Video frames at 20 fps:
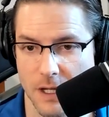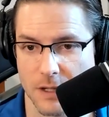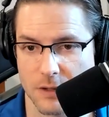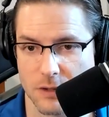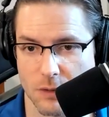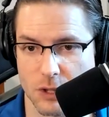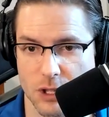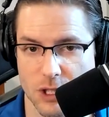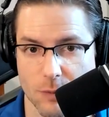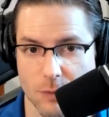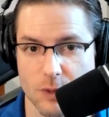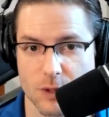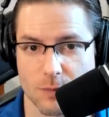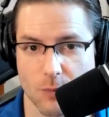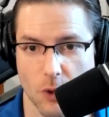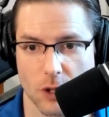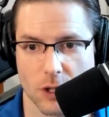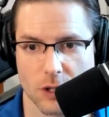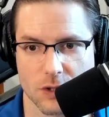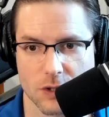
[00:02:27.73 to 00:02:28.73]
So she was
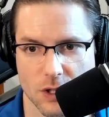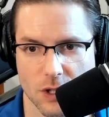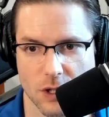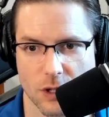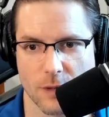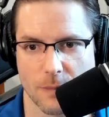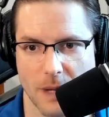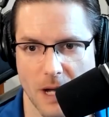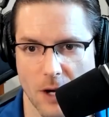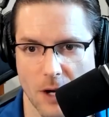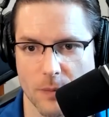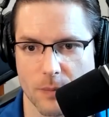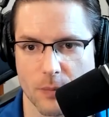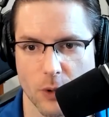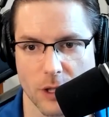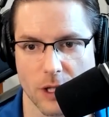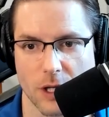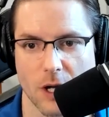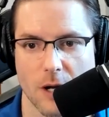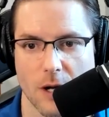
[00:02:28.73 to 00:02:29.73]
more concerned about
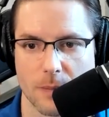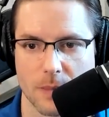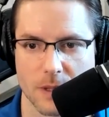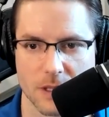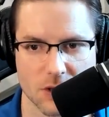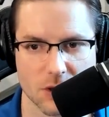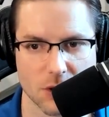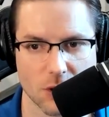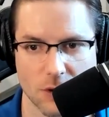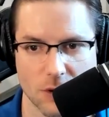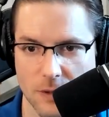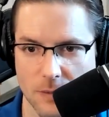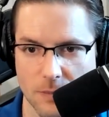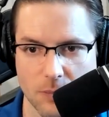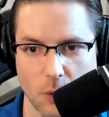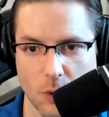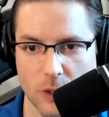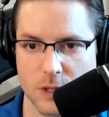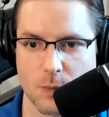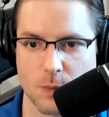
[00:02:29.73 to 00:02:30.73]
putting up a certain
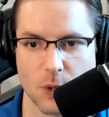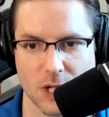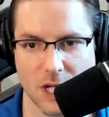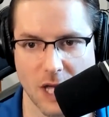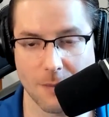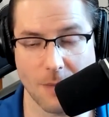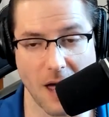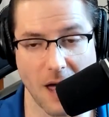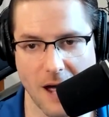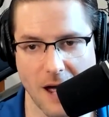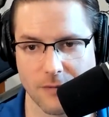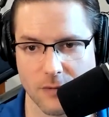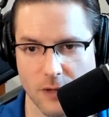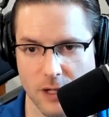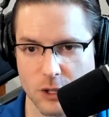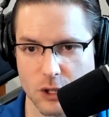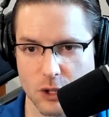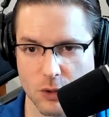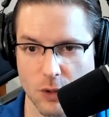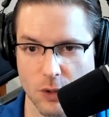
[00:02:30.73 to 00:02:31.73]
points per game
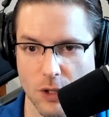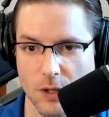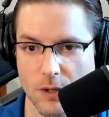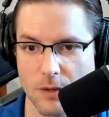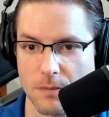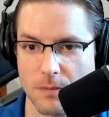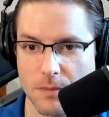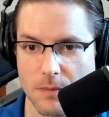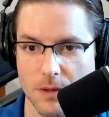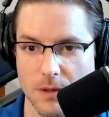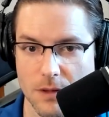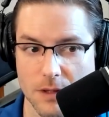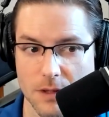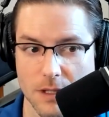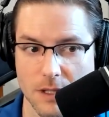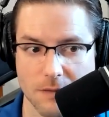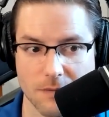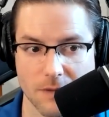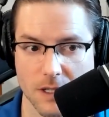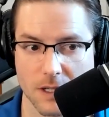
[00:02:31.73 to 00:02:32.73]
average, or
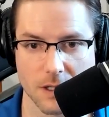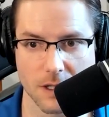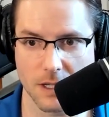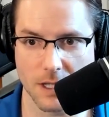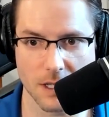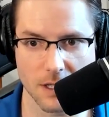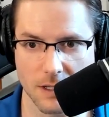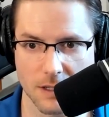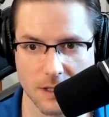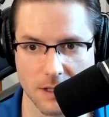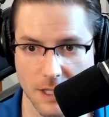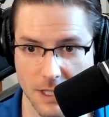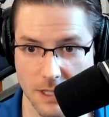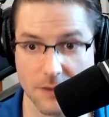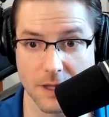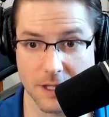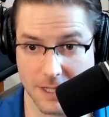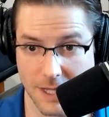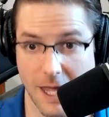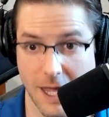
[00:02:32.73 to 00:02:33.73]
even
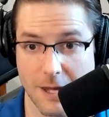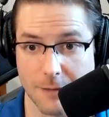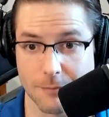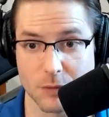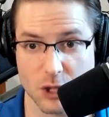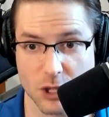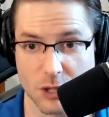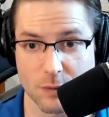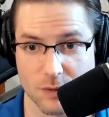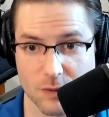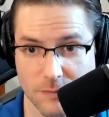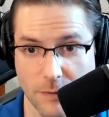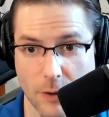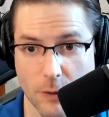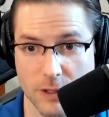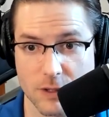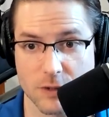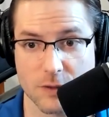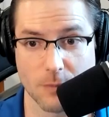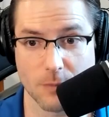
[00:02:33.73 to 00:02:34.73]
in the game, she was
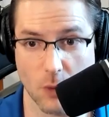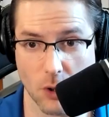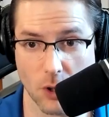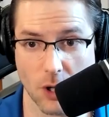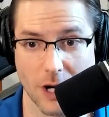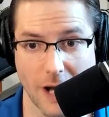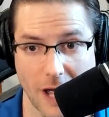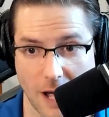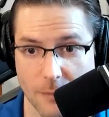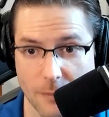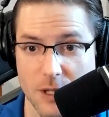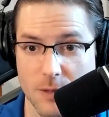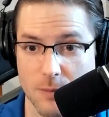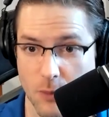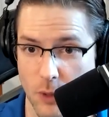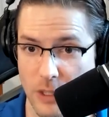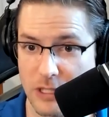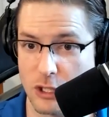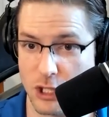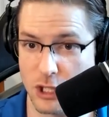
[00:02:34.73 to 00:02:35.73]
focused more on how many
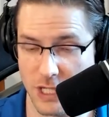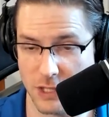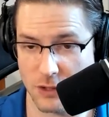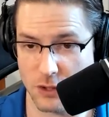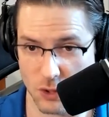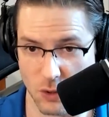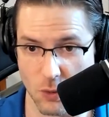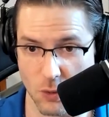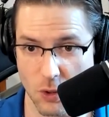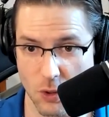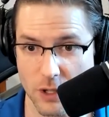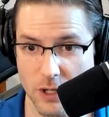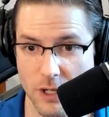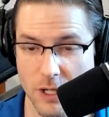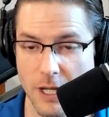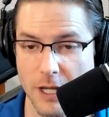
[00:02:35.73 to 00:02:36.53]
points she had scored